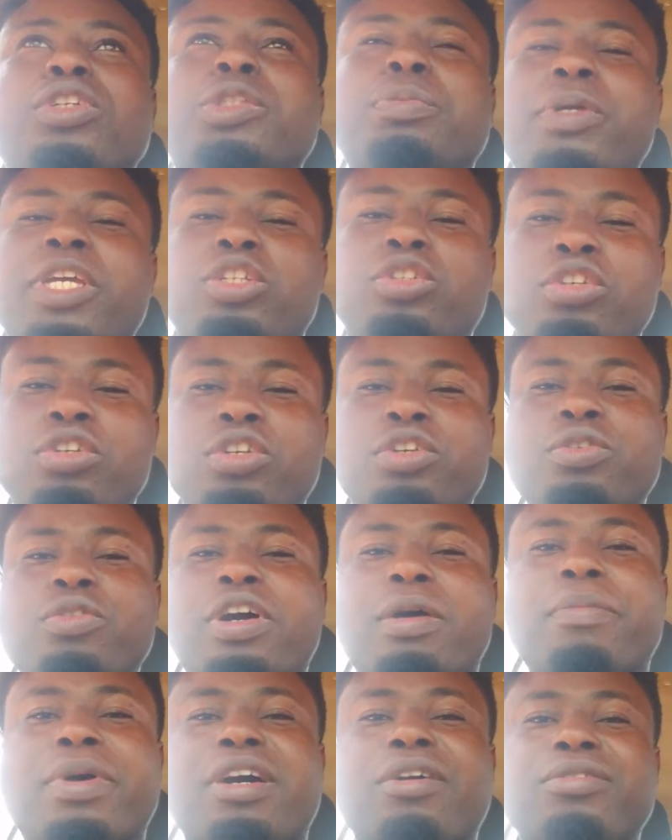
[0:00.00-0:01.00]
speak to you
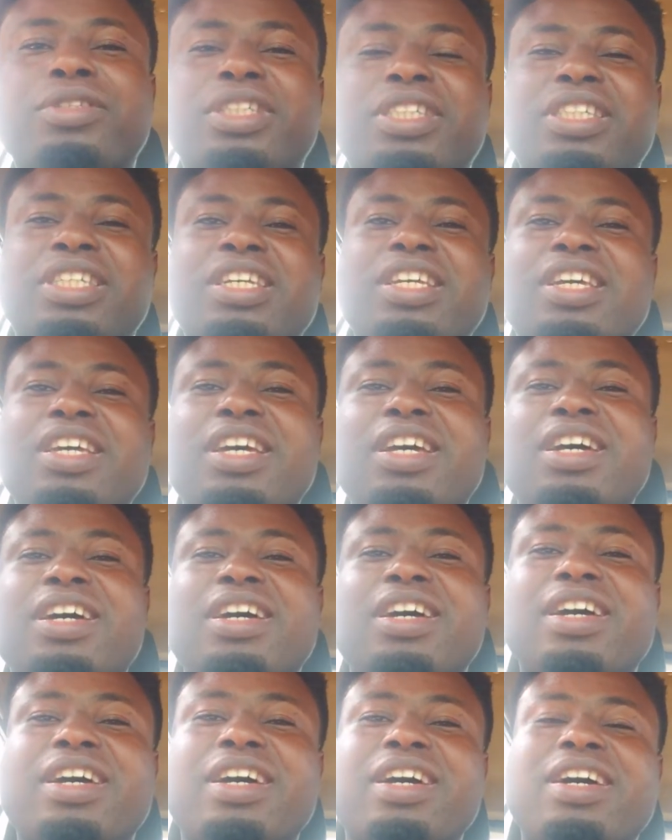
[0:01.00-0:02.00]
about
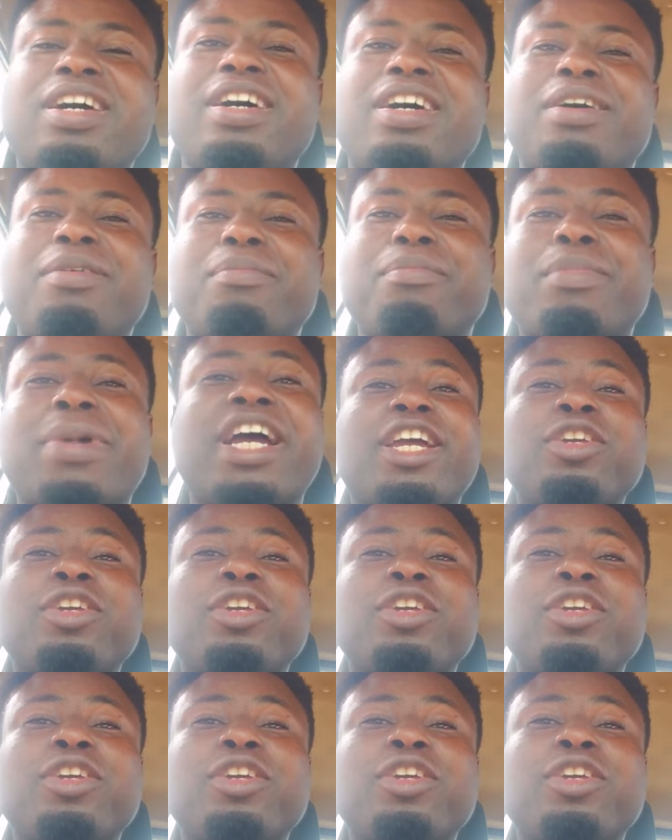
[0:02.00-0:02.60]
um,